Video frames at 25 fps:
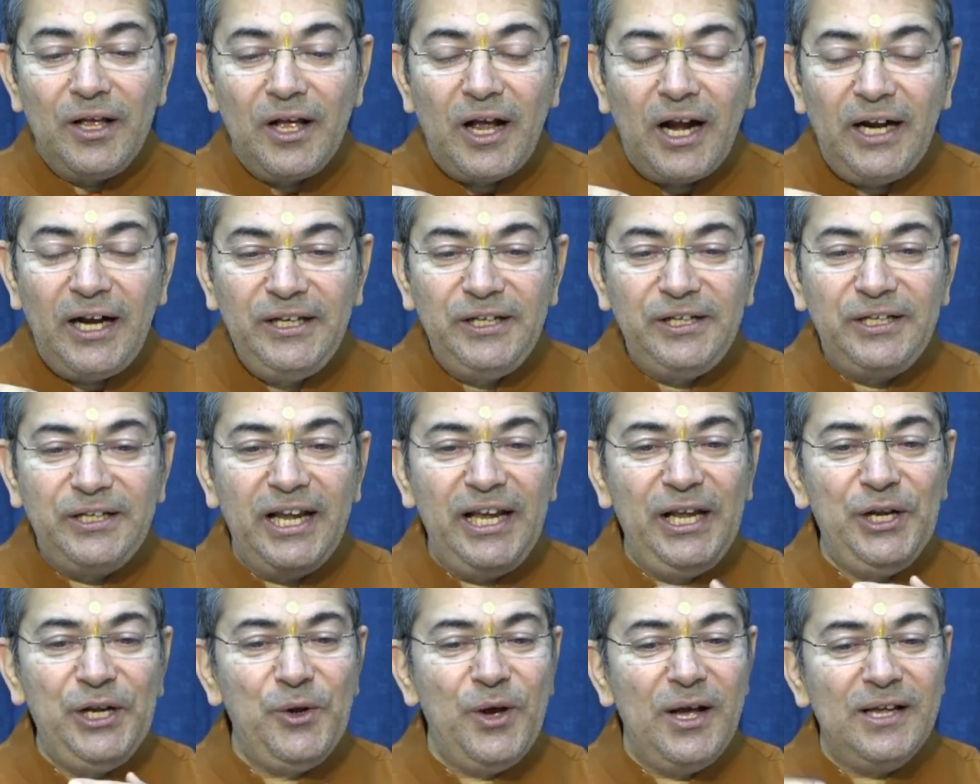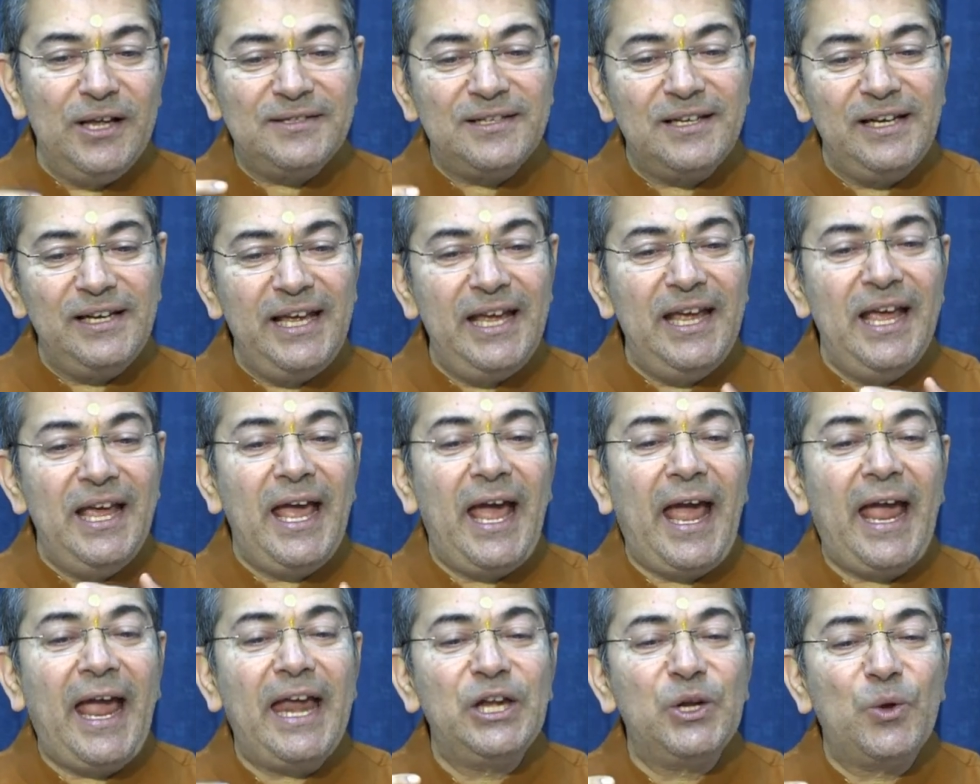continuously
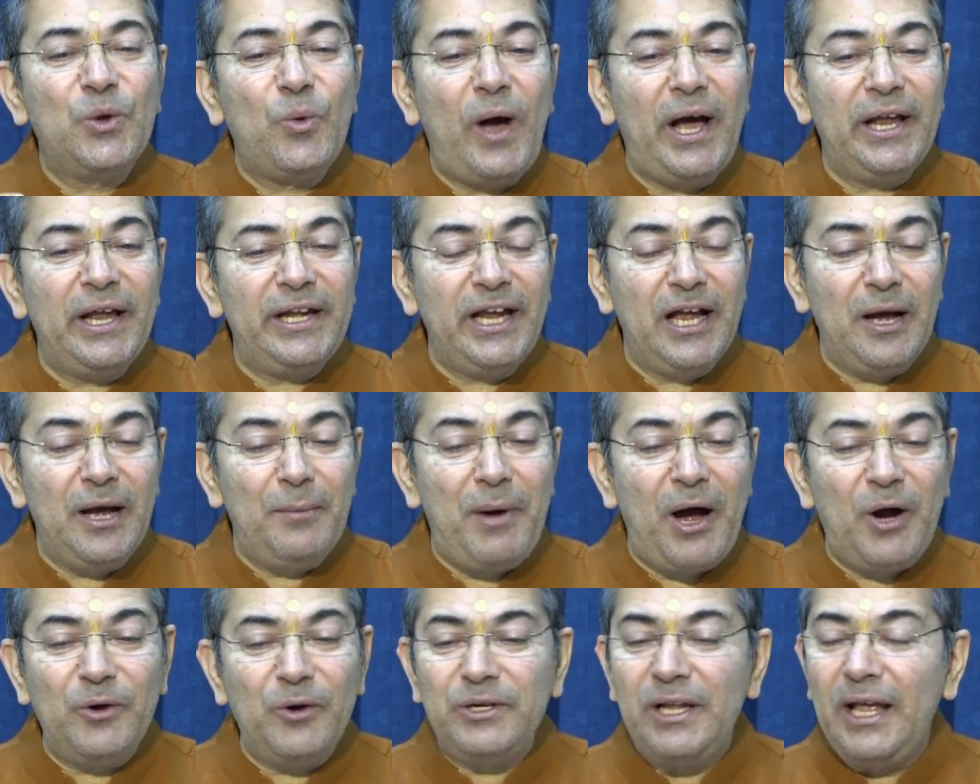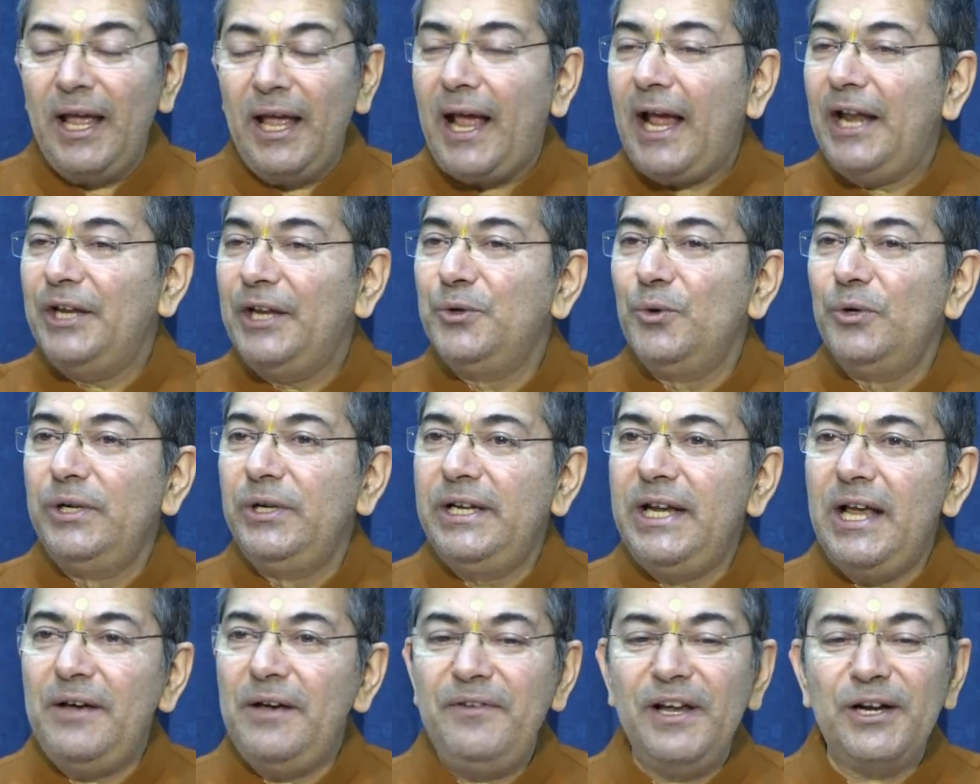inquiring about and you
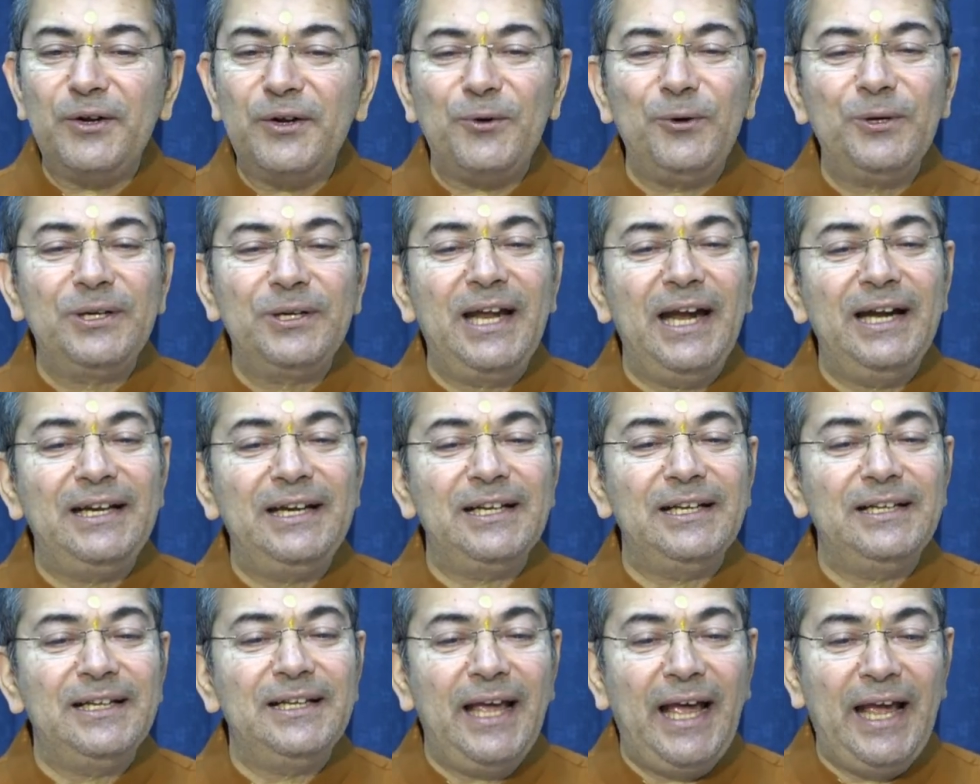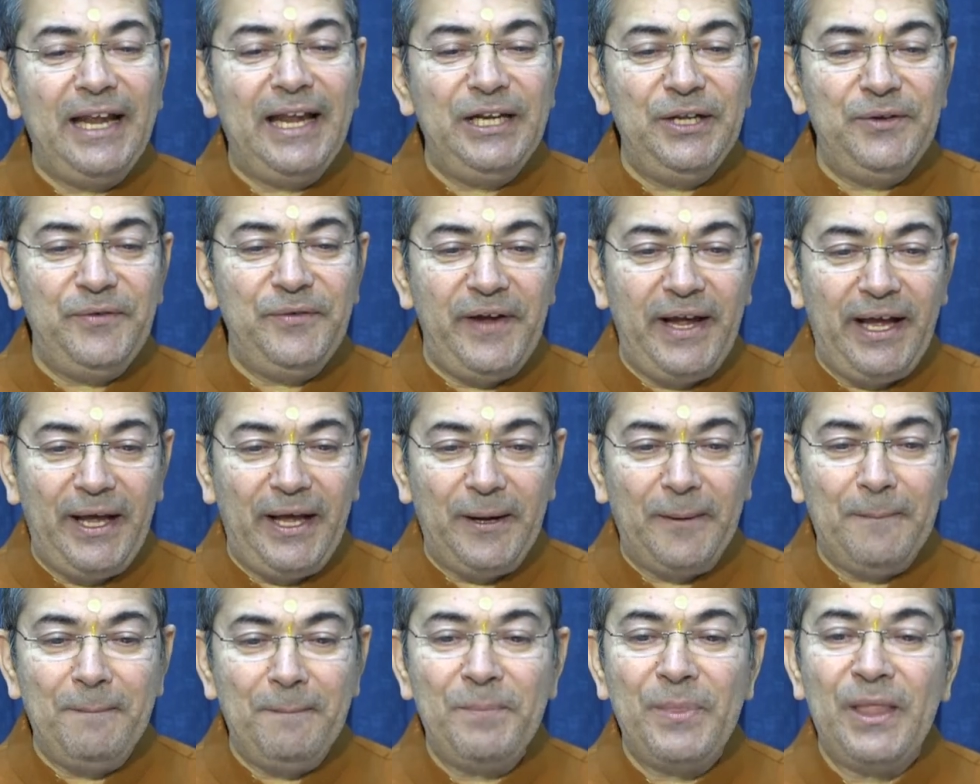never could get it
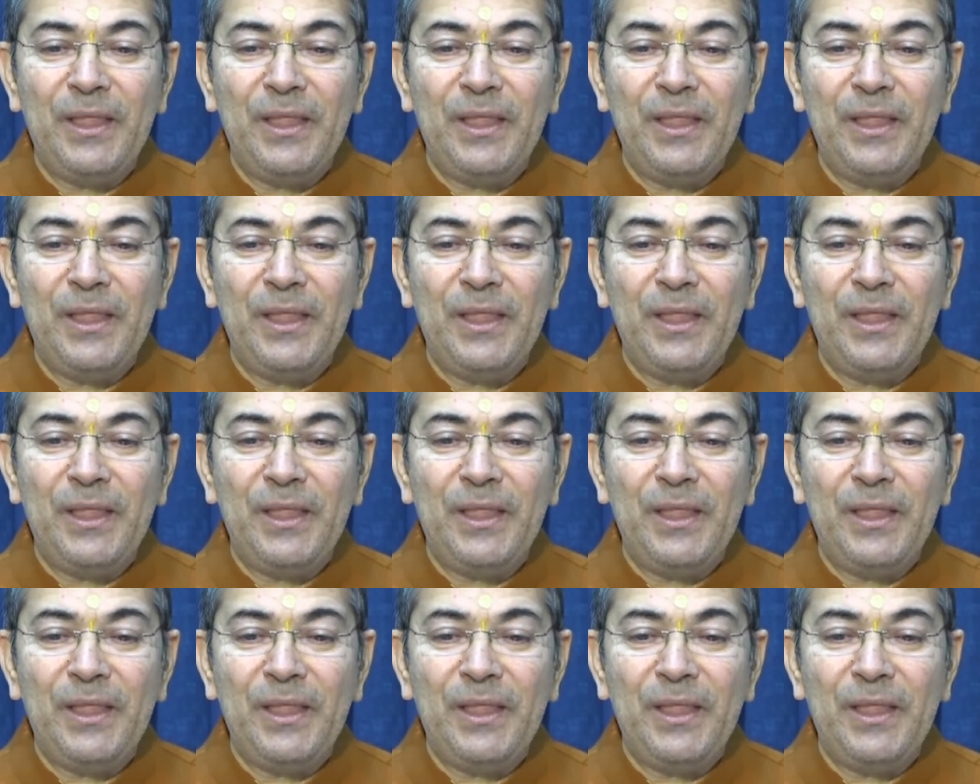anywhere.